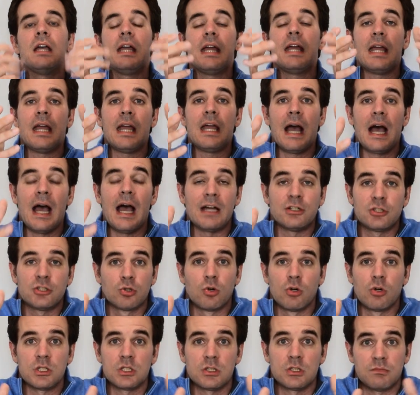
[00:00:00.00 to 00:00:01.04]
a
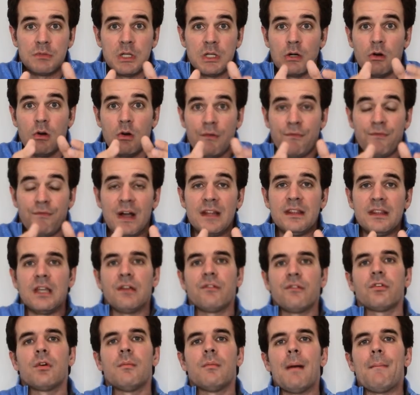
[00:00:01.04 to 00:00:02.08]
source, you know, of funding
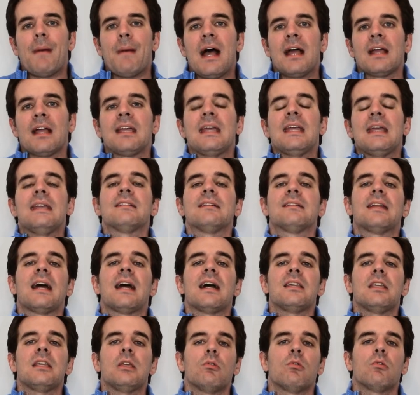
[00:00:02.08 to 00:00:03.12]
from a bank is
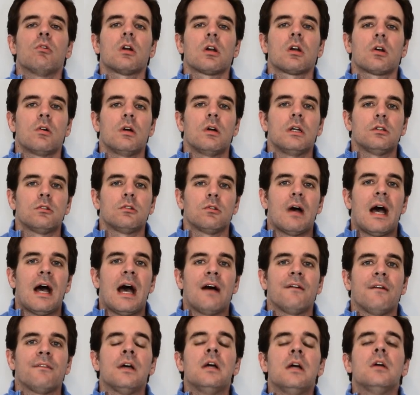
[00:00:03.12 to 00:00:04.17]
that you are going to
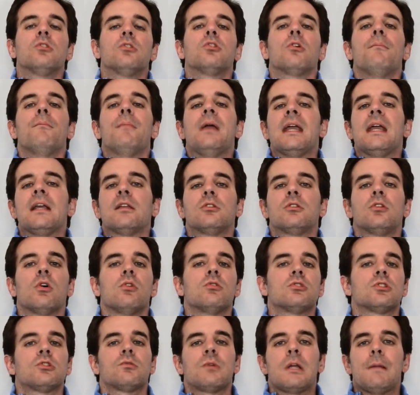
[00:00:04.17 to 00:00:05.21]
have to make
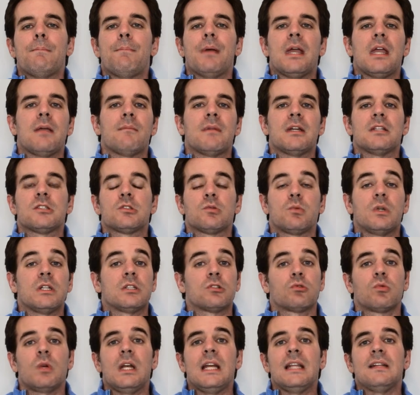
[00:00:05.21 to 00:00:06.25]
those repayments, which
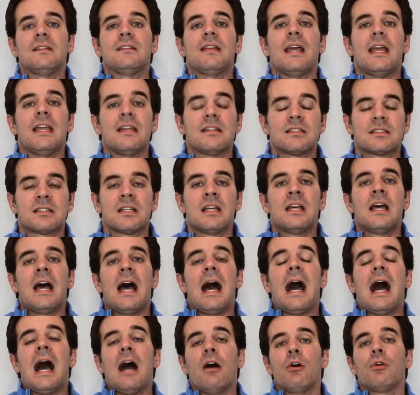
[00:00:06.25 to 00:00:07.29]
really takes
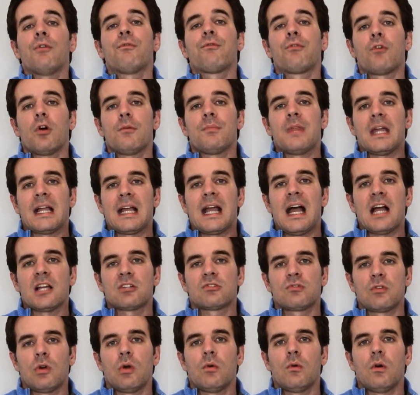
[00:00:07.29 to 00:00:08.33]
out from the cash
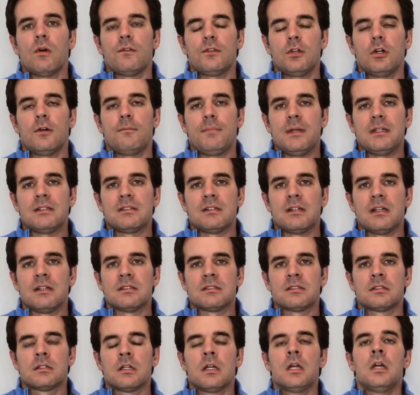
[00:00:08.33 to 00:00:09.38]
flow of your
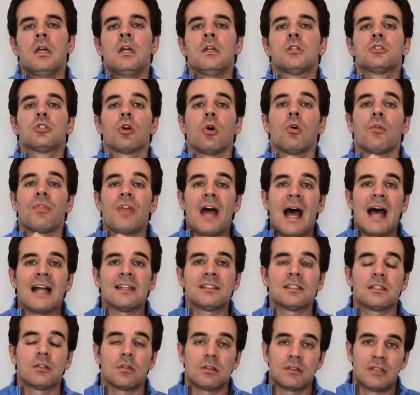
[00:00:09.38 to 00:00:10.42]
business. So
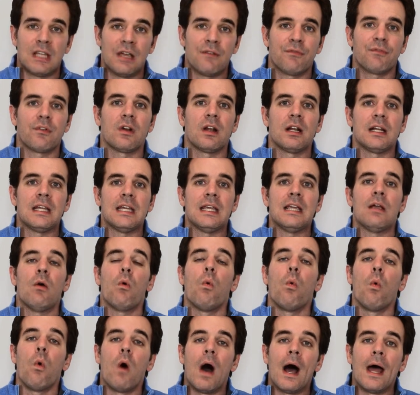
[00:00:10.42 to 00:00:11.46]
that's definitely
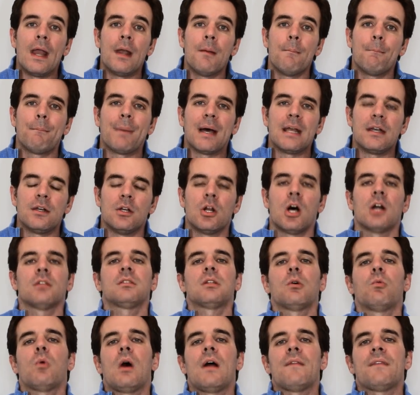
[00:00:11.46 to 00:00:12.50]
one, but not
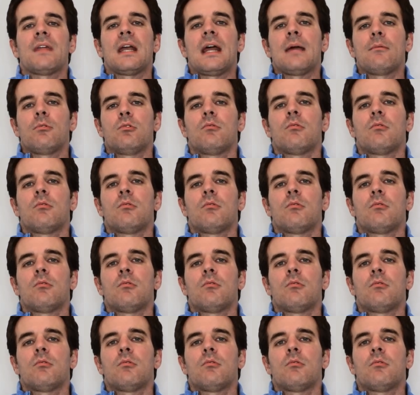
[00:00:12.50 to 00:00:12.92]
the one that I would